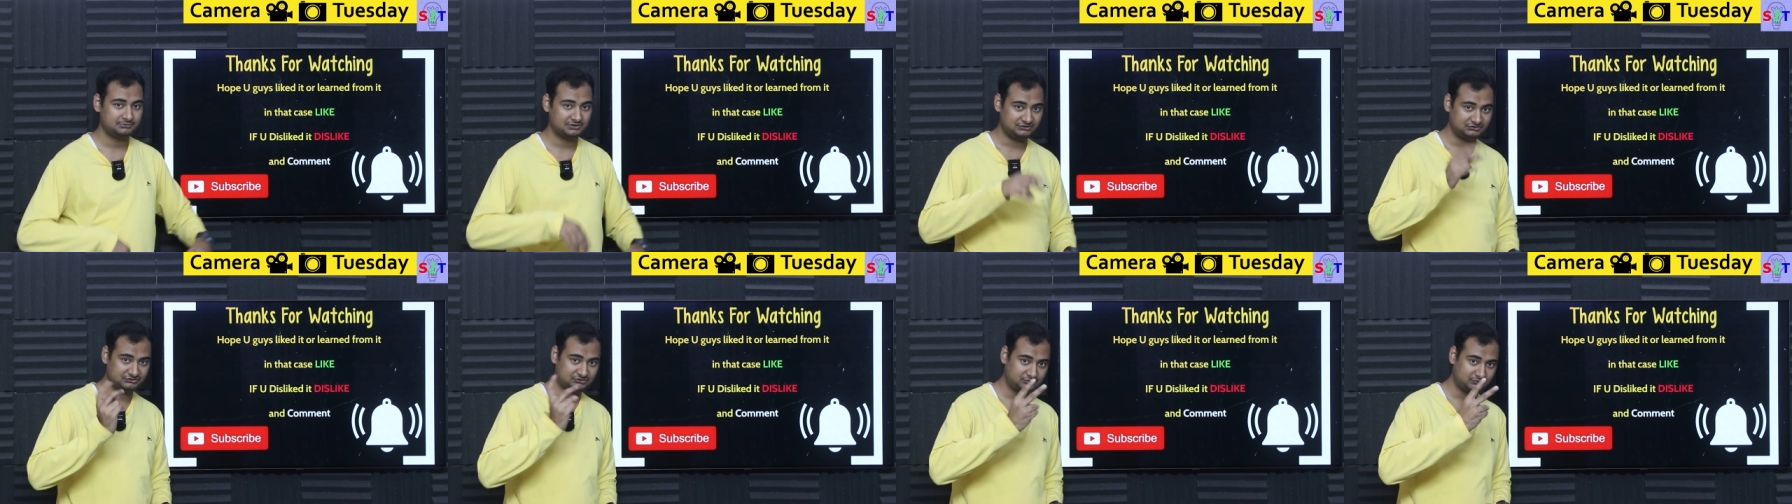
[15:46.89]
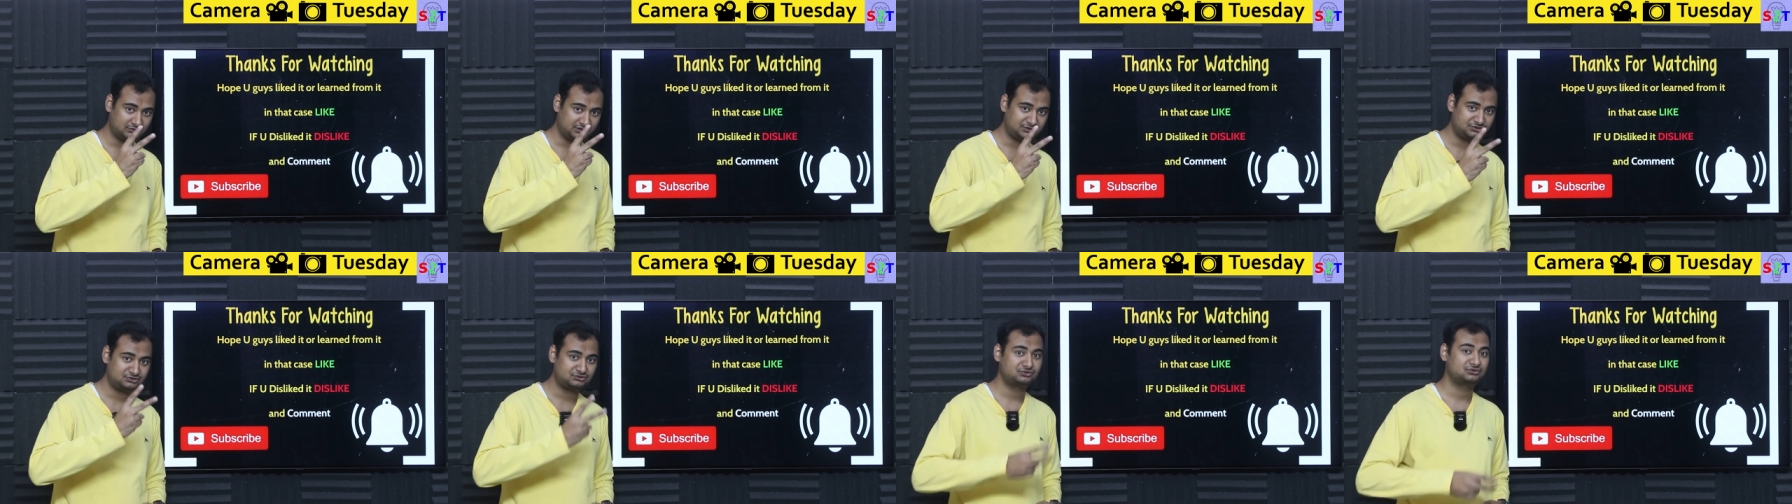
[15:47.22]
press it
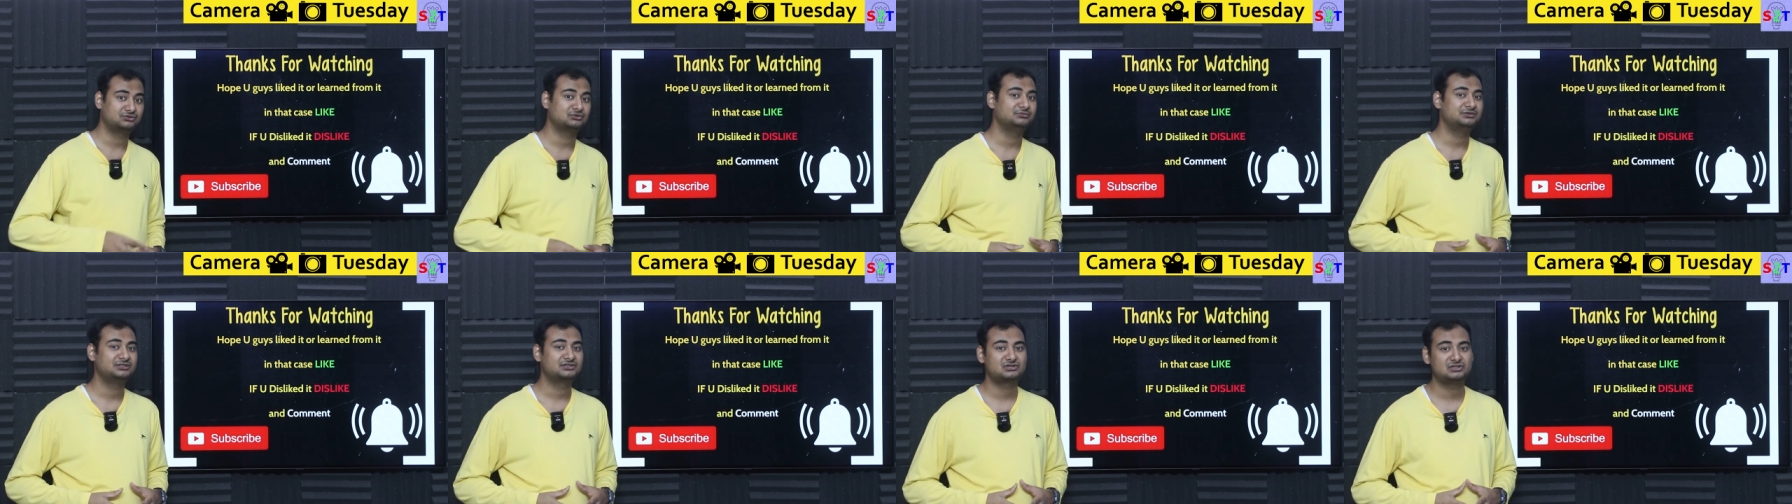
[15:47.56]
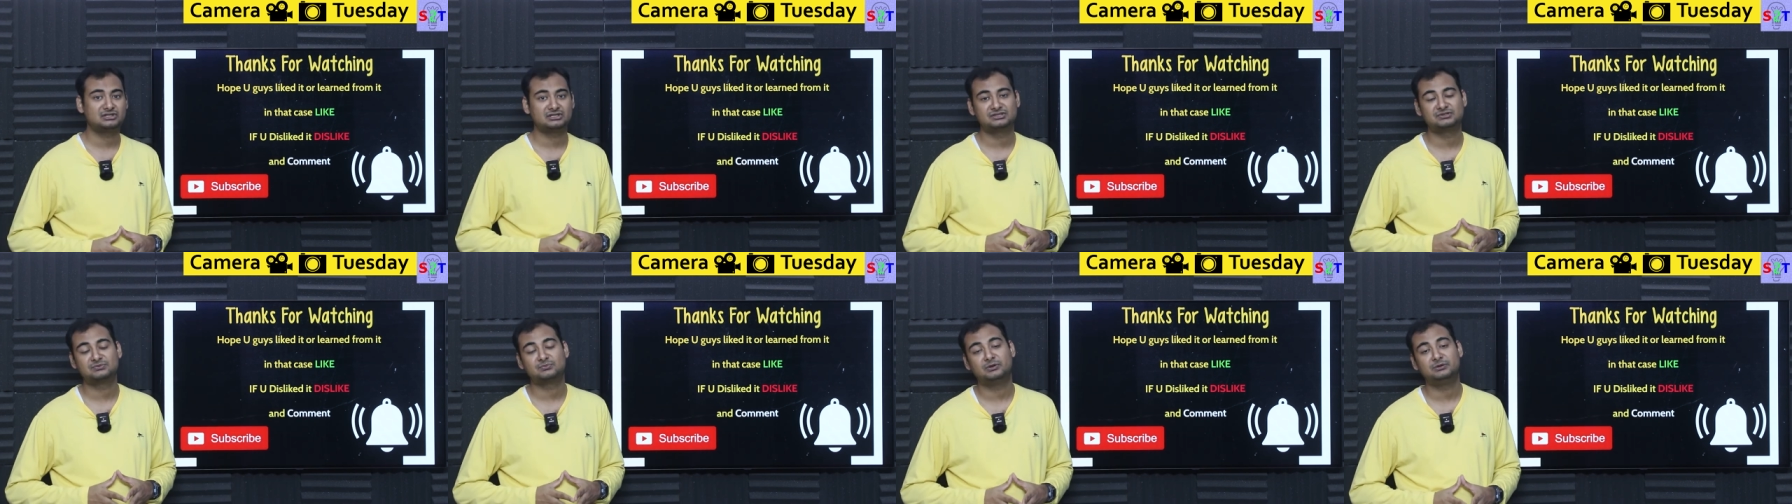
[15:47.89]
twice to show me
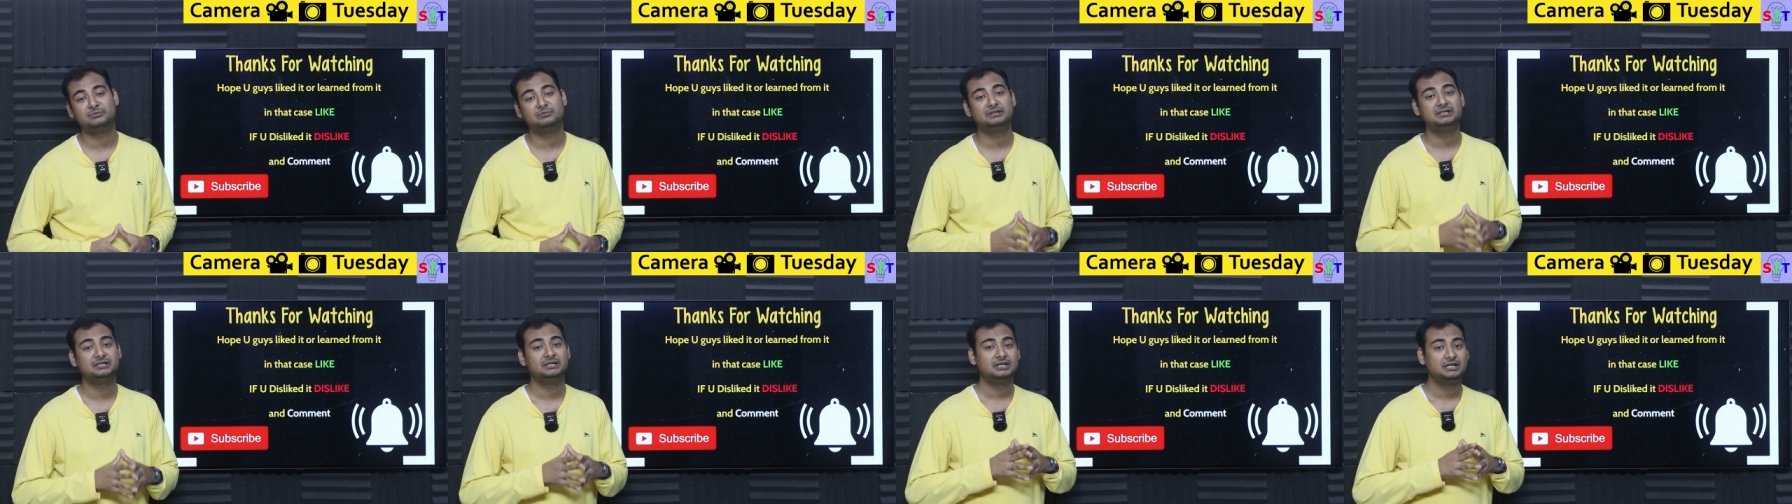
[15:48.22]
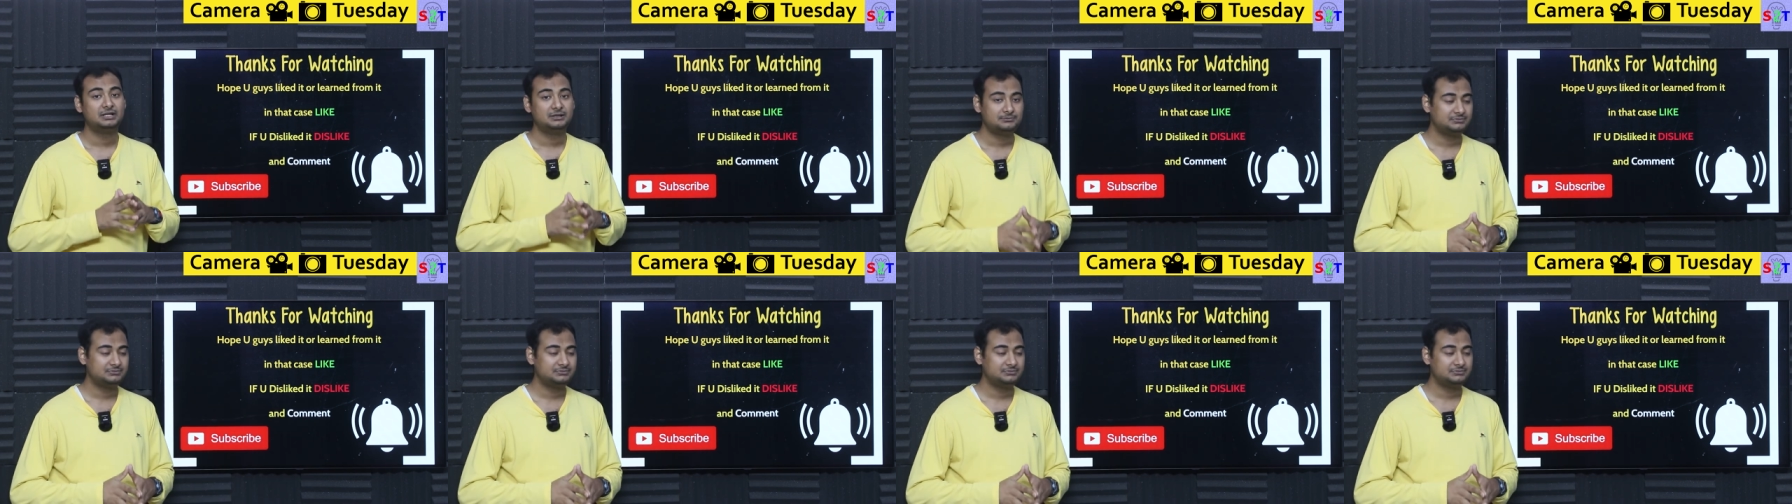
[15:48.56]
extra disappointment.